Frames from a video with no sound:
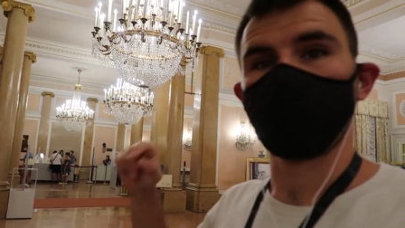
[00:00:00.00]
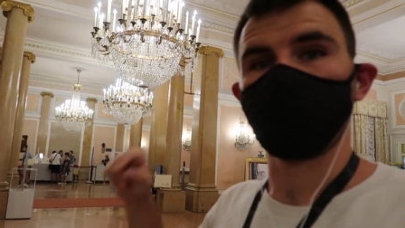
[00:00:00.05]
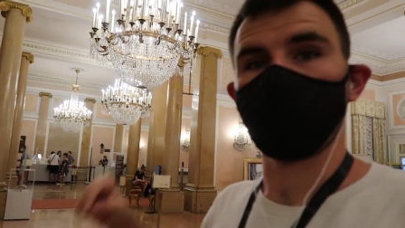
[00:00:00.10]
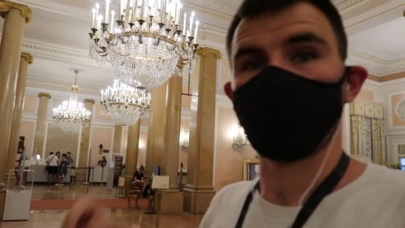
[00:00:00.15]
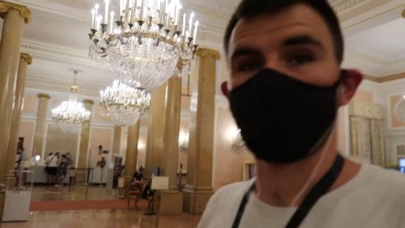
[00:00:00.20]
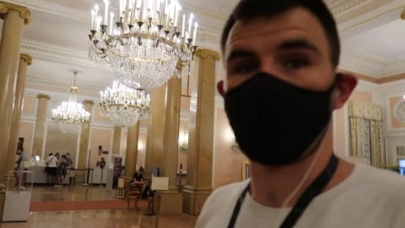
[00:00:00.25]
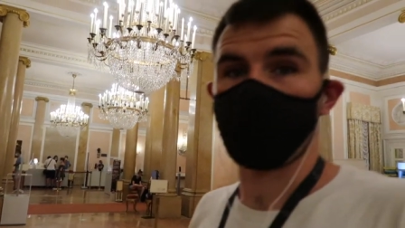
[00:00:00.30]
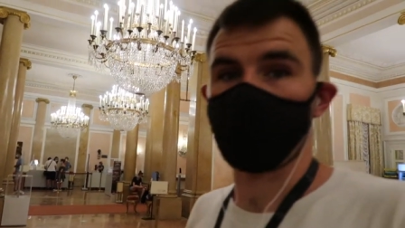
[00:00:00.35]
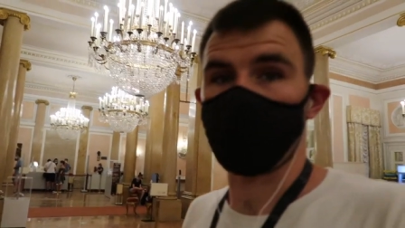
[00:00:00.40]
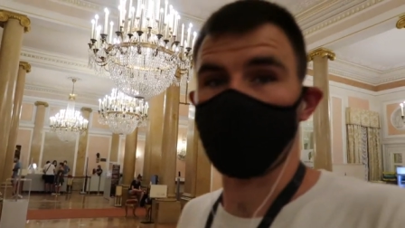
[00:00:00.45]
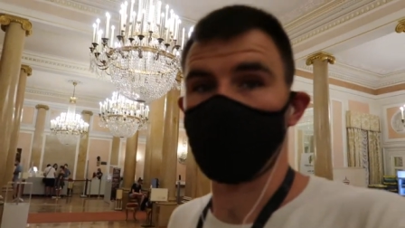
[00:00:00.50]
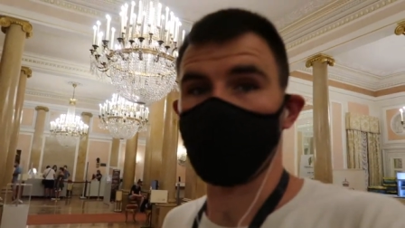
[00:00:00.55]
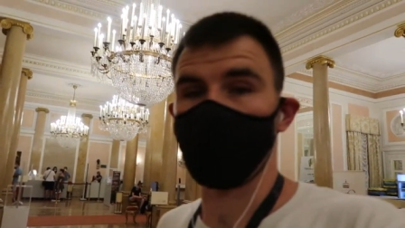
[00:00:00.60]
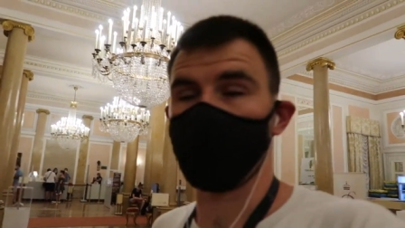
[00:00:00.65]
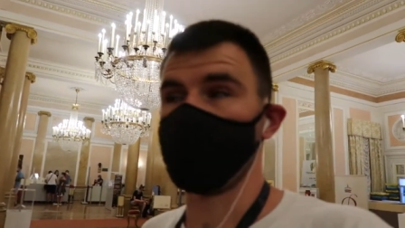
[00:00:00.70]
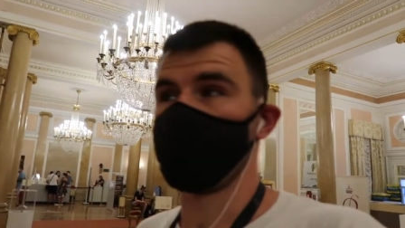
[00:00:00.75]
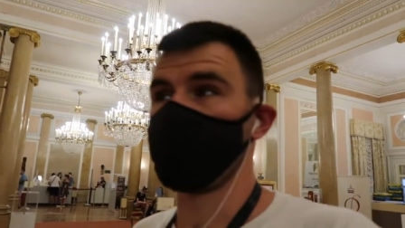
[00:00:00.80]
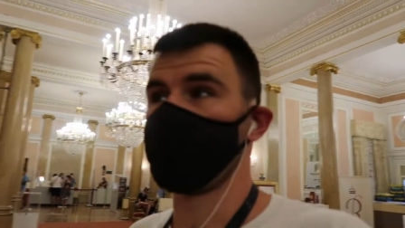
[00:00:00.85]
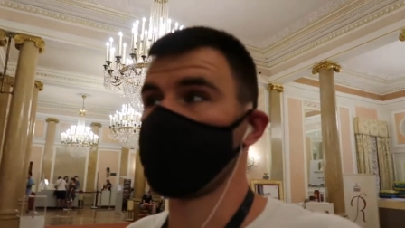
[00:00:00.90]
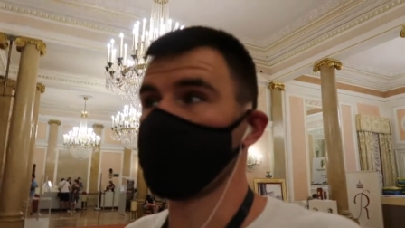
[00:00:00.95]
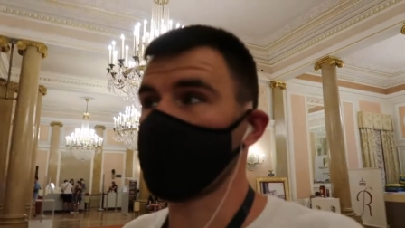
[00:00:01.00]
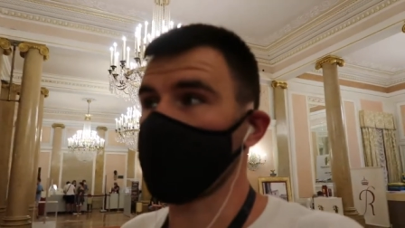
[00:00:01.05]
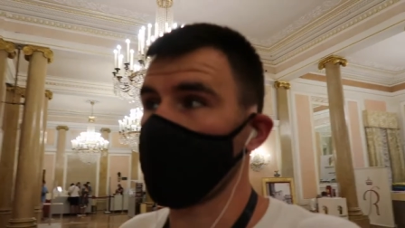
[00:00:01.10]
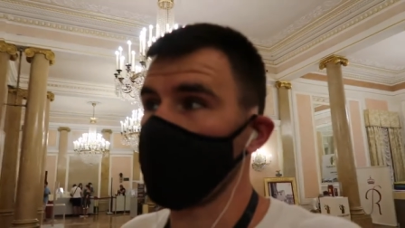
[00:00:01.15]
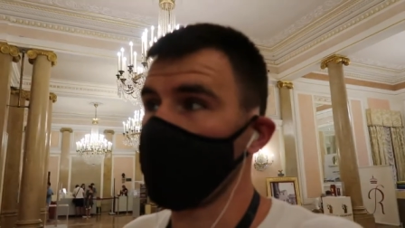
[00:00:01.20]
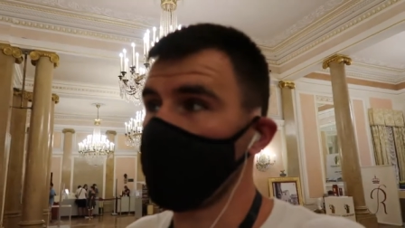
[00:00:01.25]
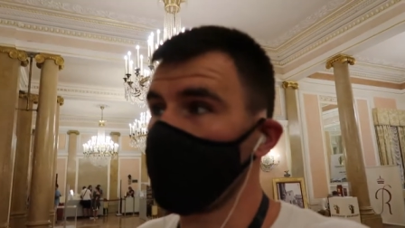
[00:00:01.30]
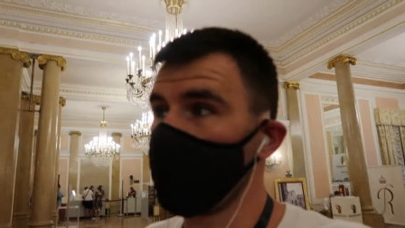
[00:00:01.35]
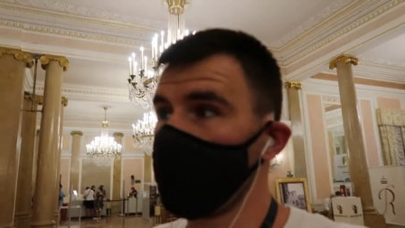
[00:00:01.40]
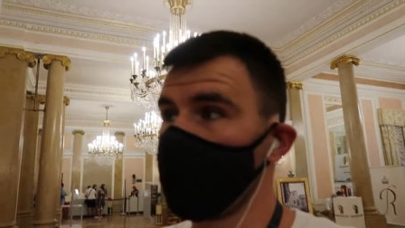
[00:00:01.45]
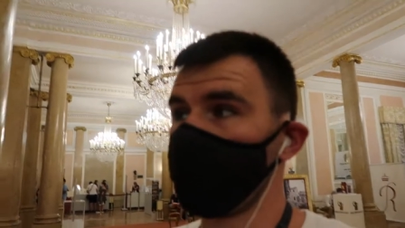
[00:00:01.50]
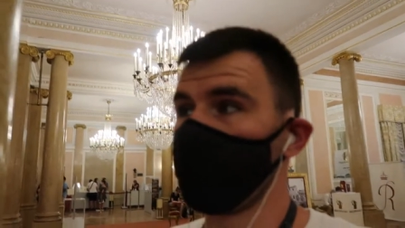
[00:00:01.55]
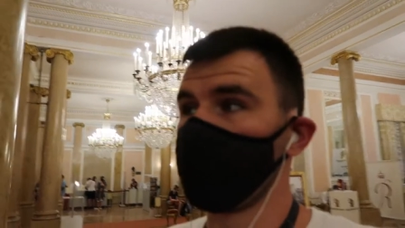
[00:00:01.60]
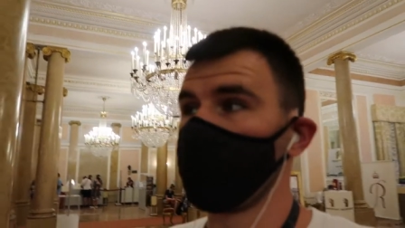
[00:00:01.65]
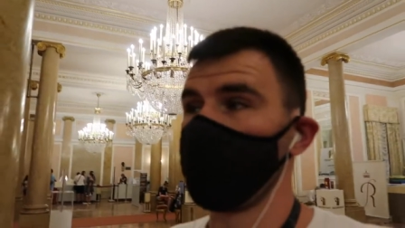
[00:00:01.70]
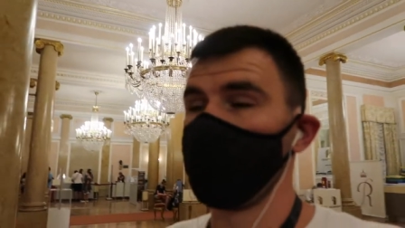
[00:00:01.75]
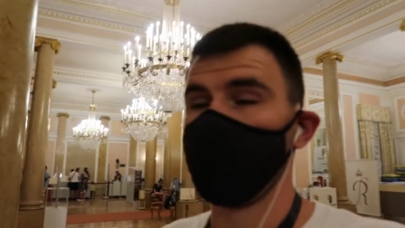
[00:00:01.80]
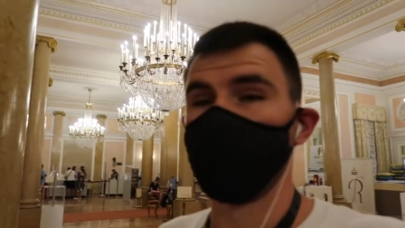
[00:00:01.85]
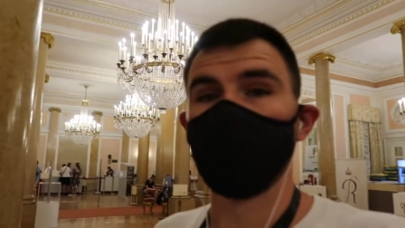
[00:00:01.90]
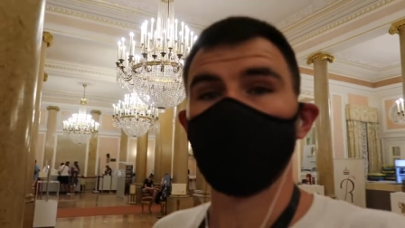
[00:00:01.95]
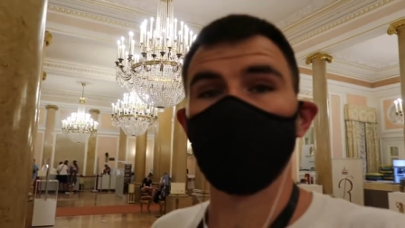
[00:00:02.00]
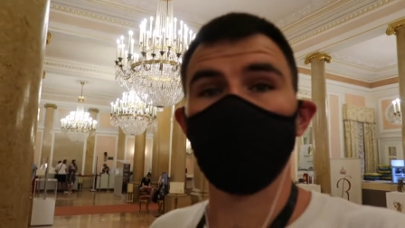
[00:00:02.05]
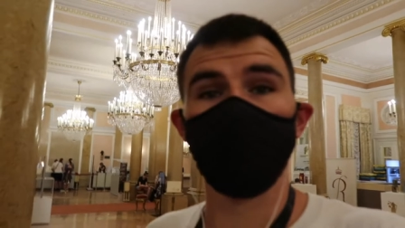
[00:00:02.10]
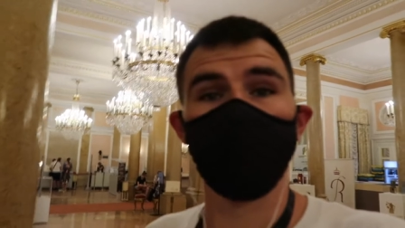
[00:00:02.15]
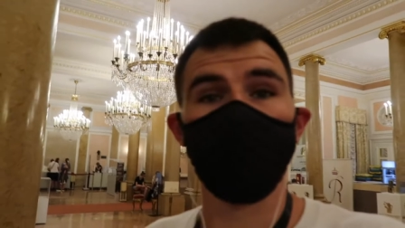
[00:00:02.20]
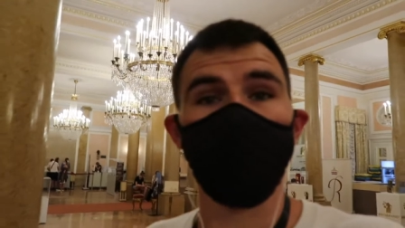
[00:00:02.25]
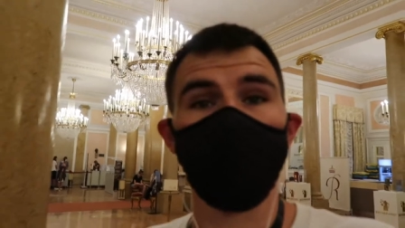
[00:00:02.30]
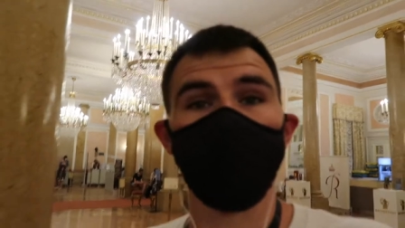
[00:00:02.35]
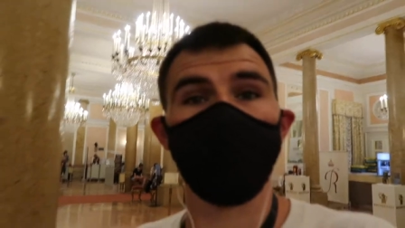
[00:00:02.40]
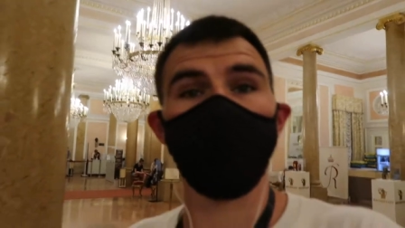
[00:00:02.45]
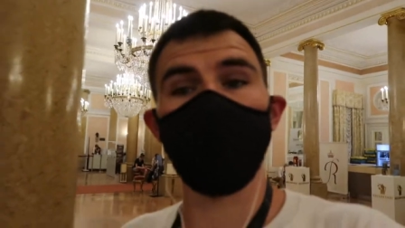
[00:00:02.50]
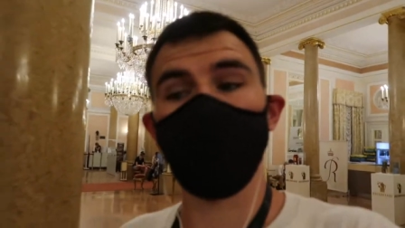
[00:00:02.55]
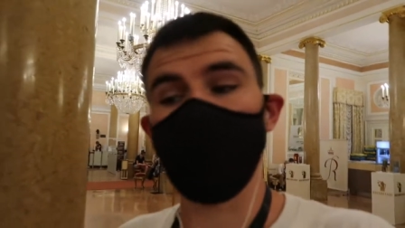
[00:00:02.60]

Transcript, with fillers: which is pretty cool. So we said